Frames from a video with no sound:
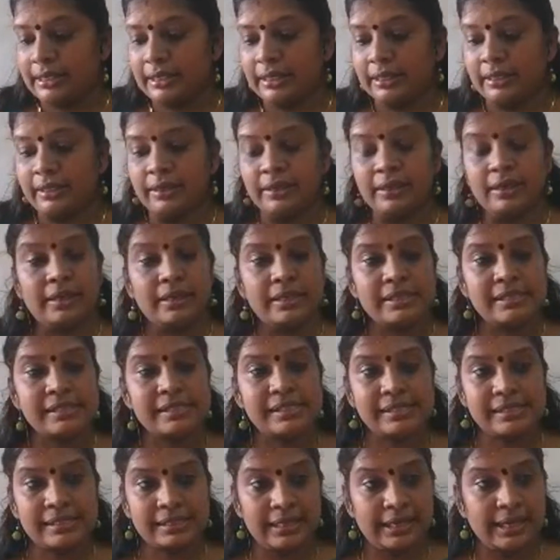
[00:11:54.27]
And
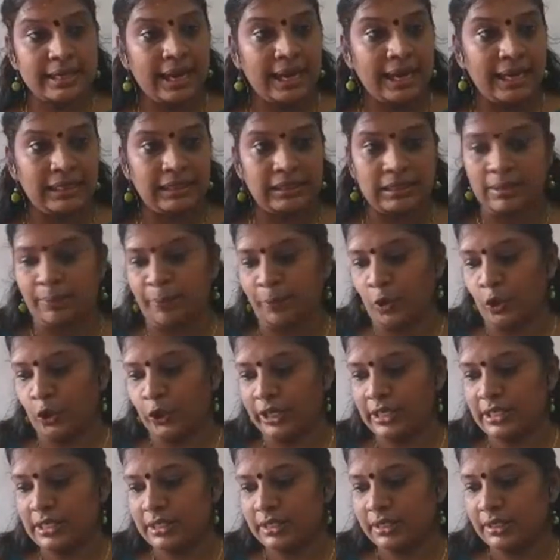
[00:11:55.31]

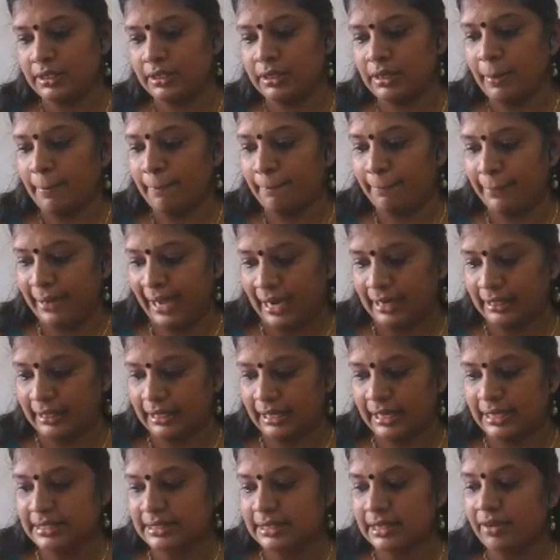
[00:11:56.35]
eighth point,
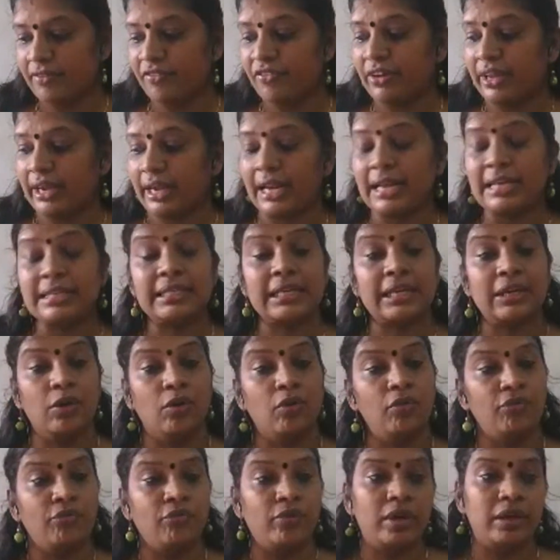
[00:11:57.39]
practice
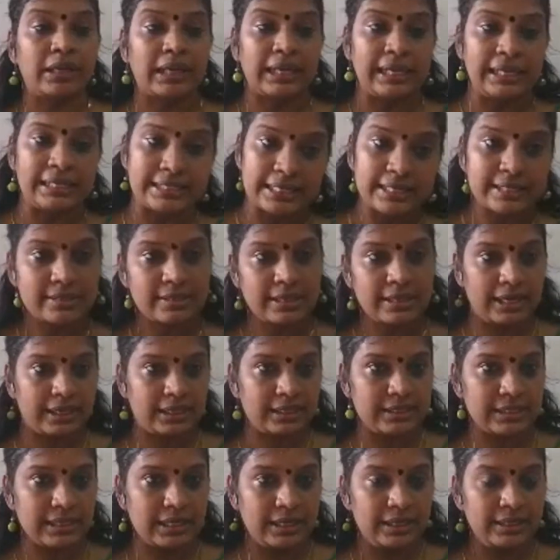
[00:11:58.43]
variety of teaching
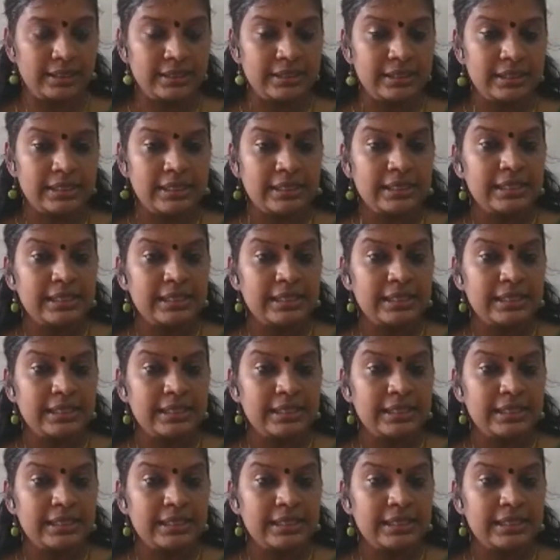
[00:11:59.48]
strategy.